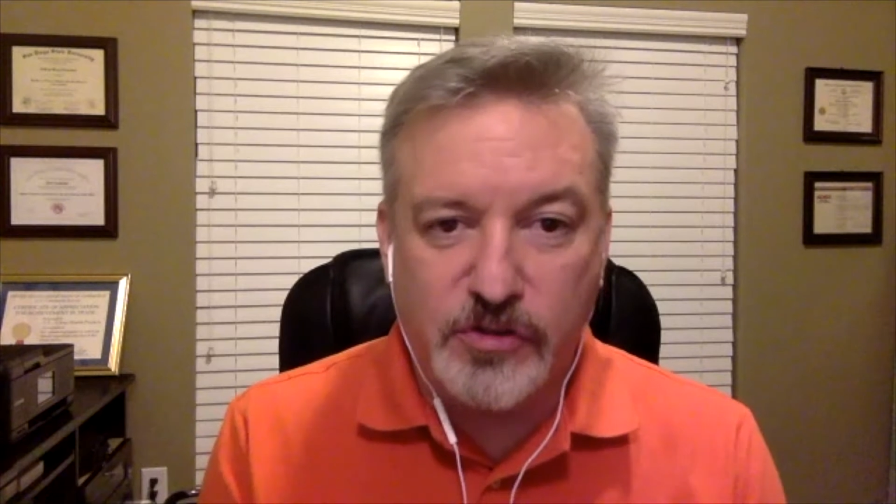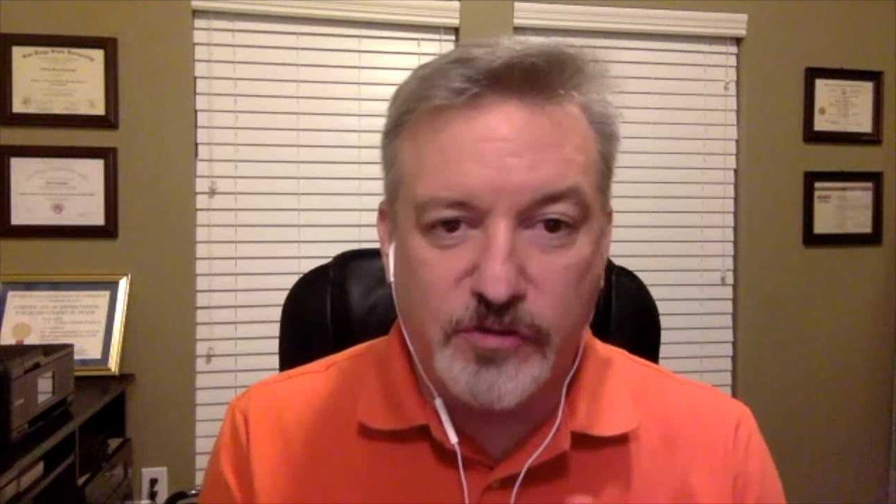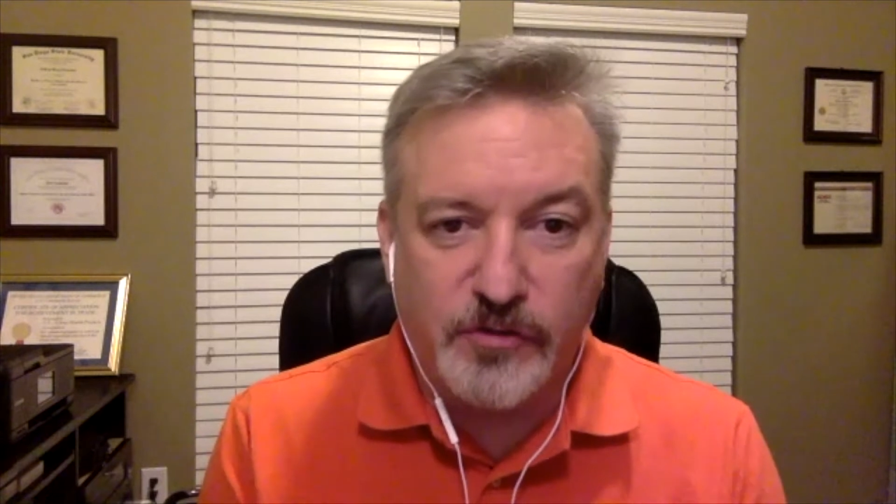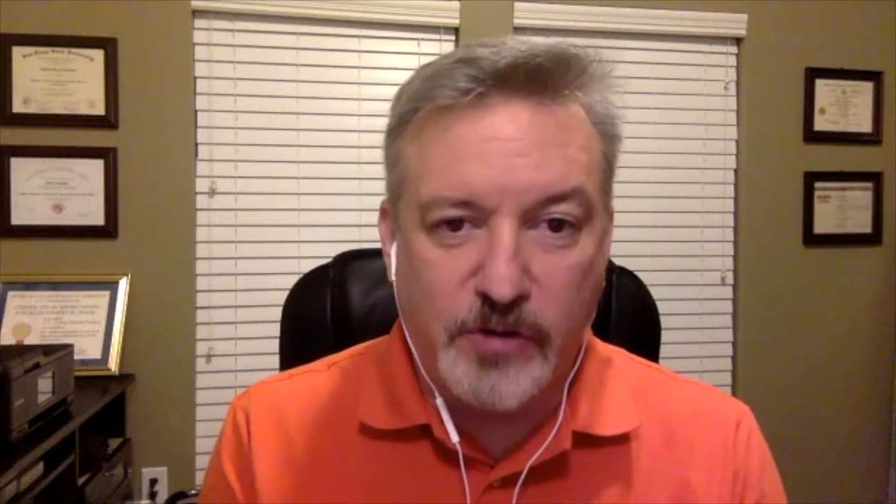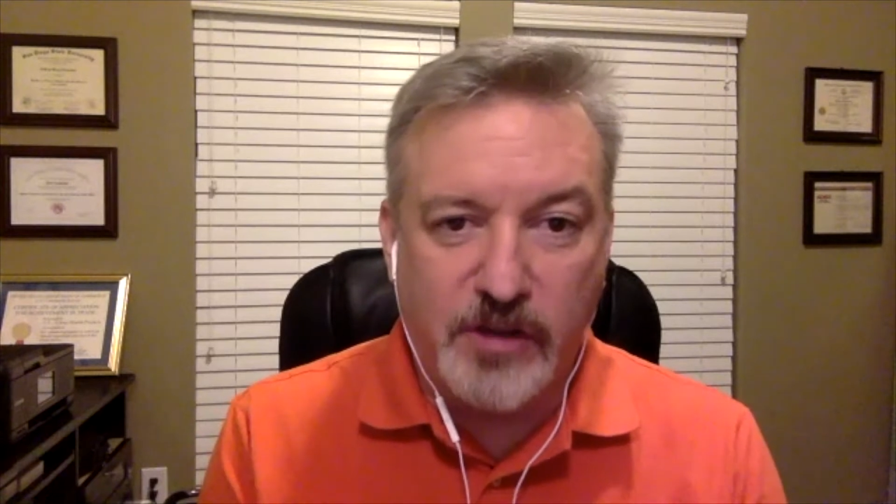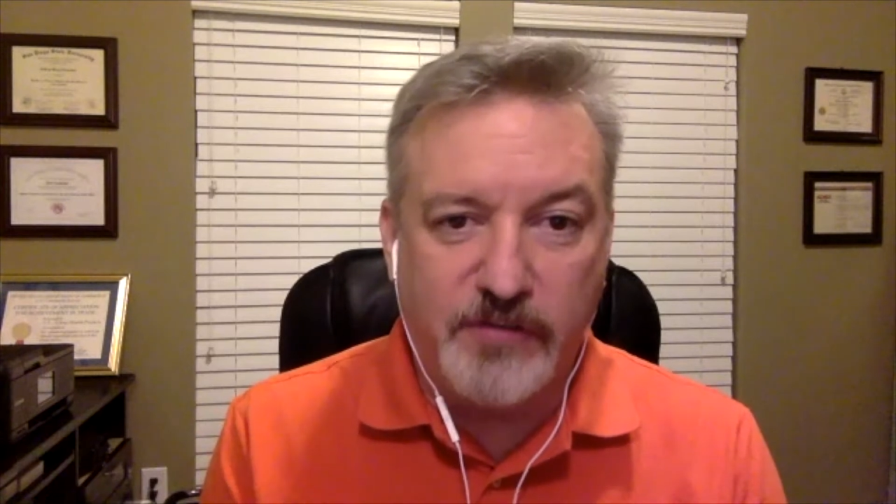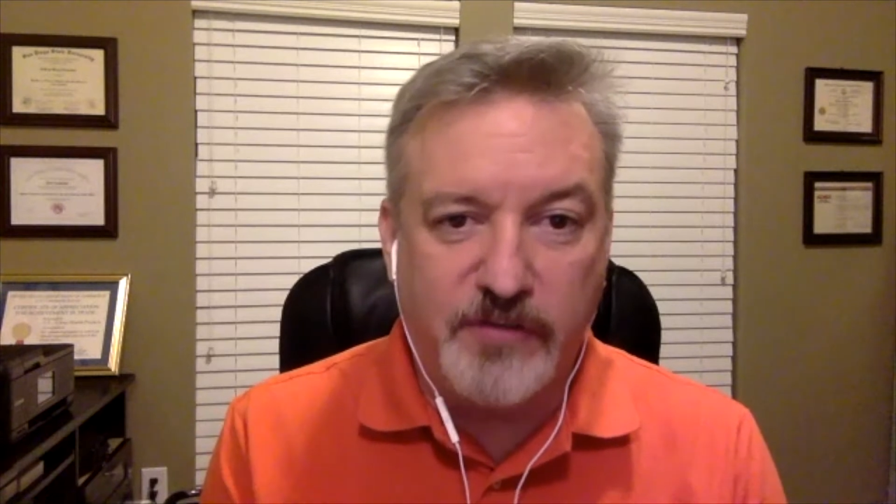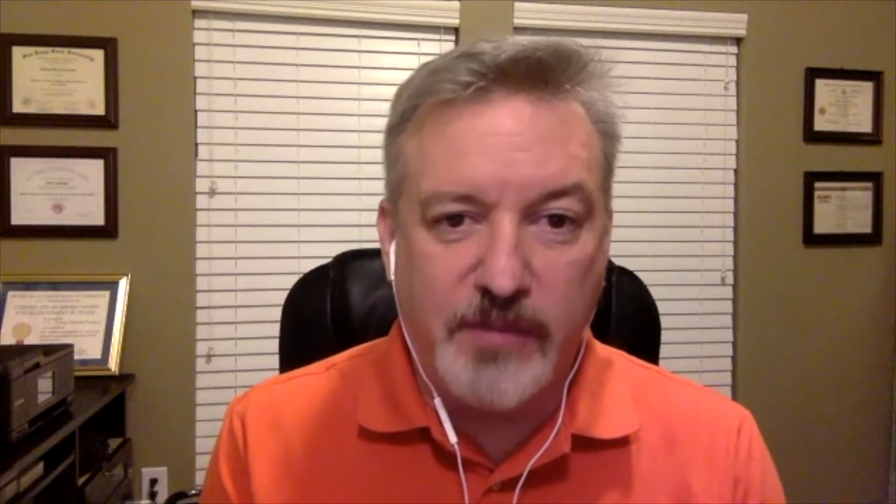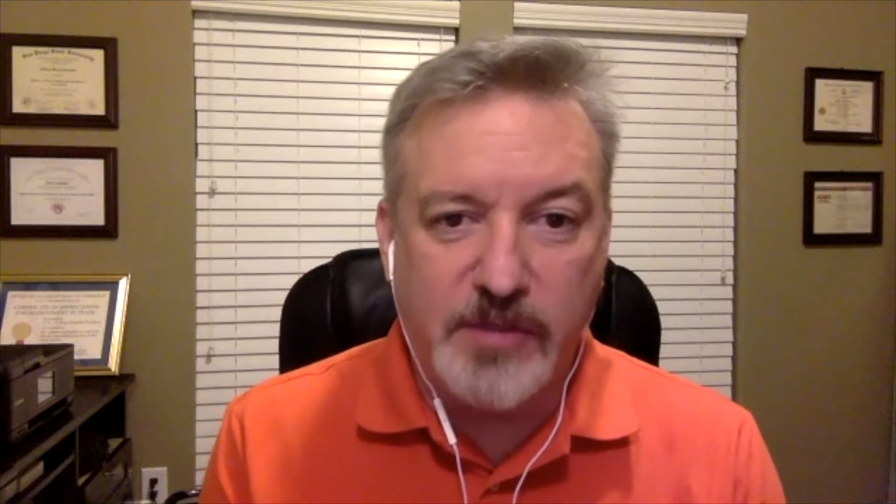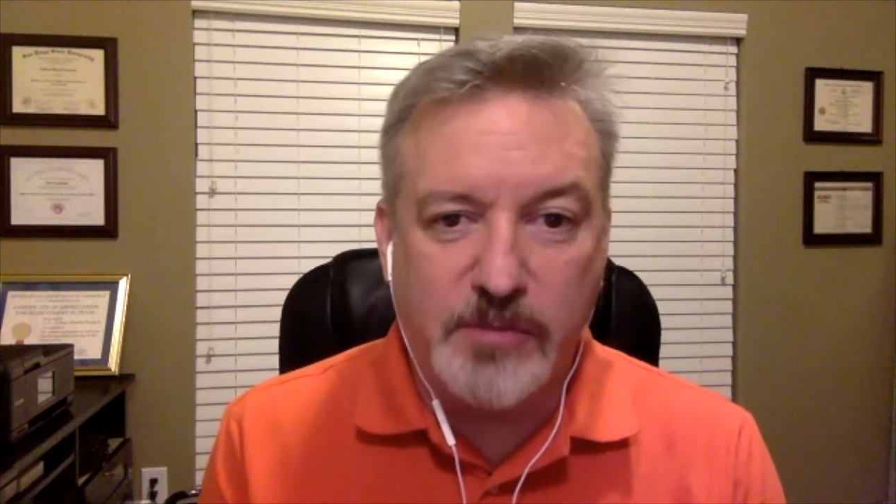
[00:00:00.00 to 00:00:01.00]
for one of the
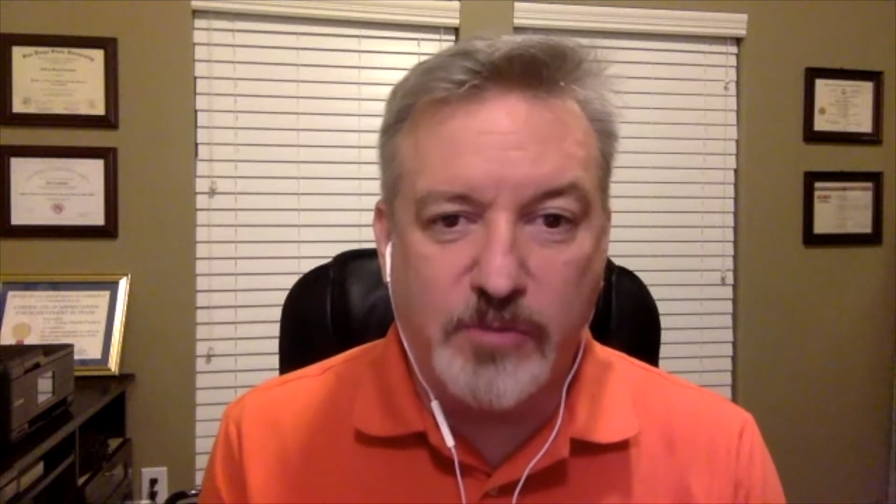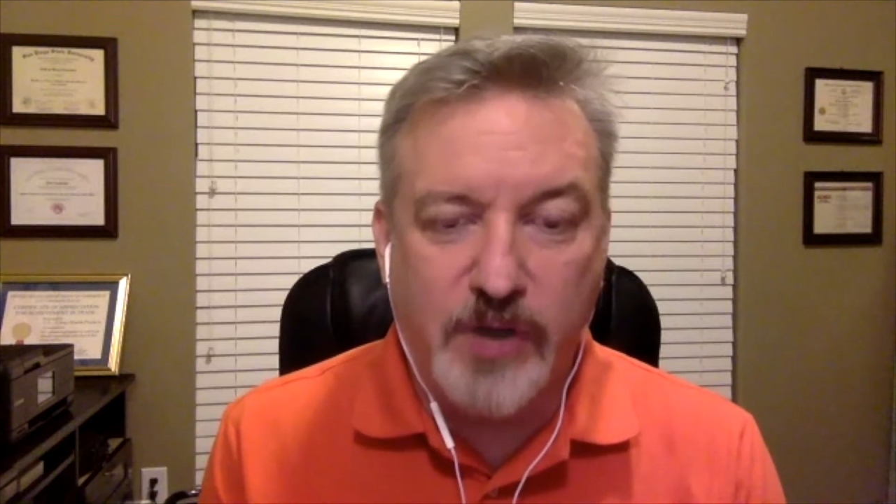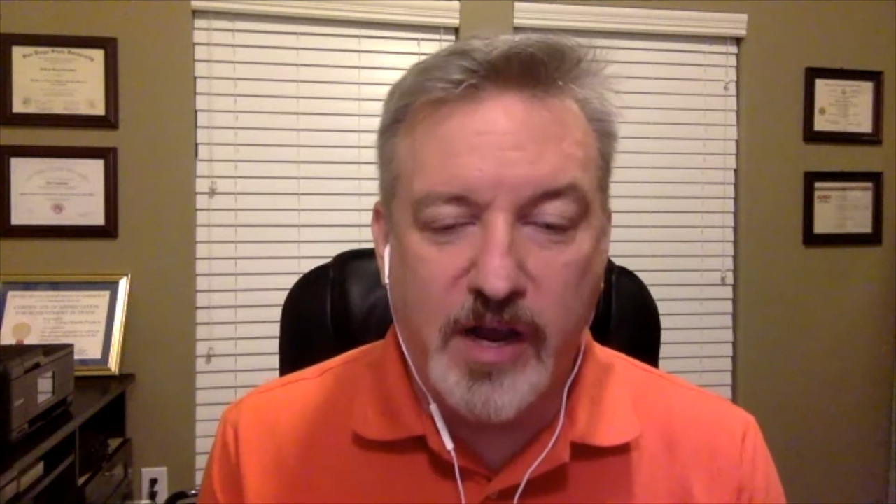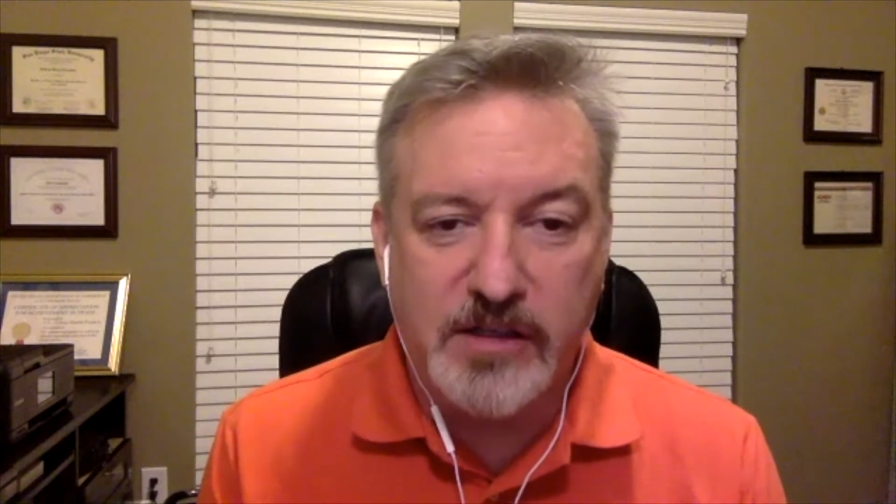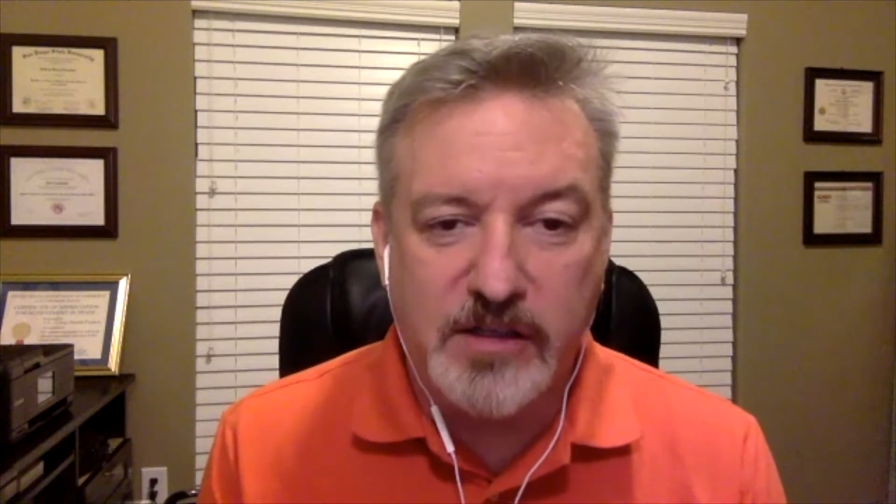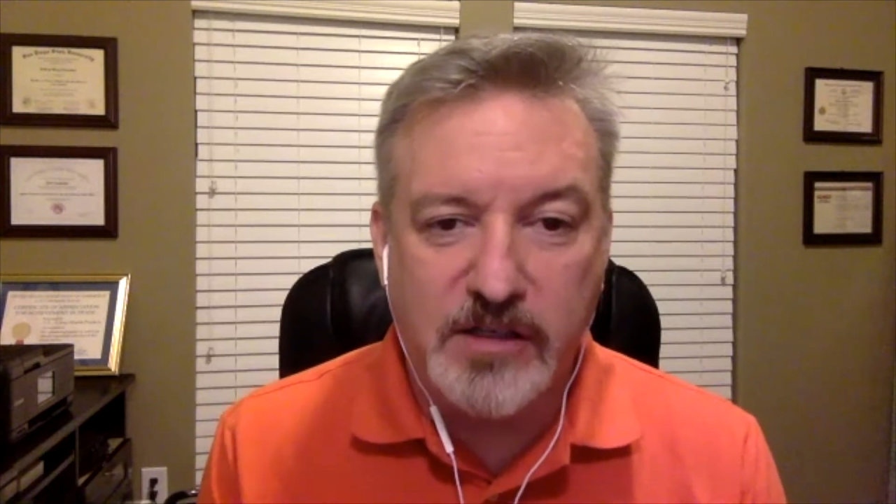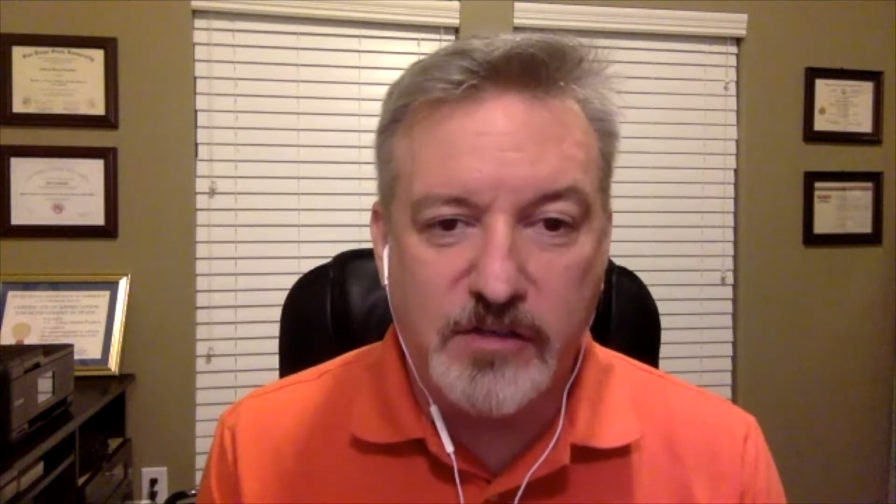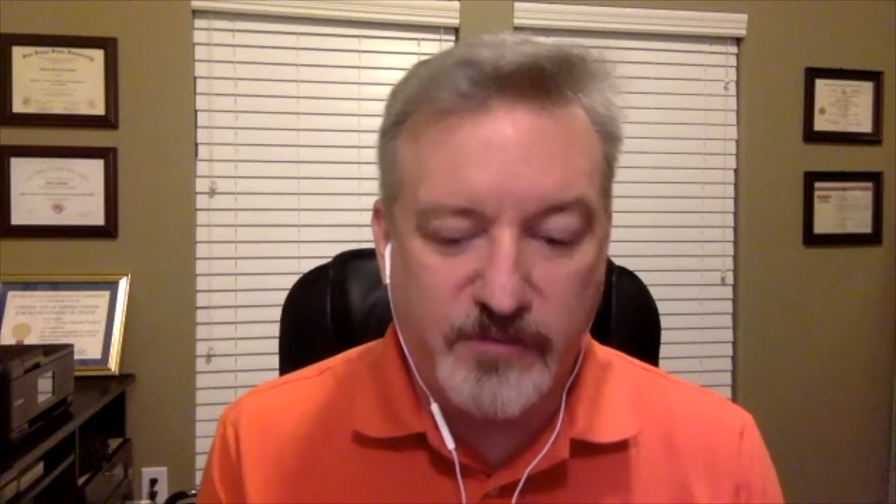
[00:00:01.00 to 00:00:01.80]
famous brands and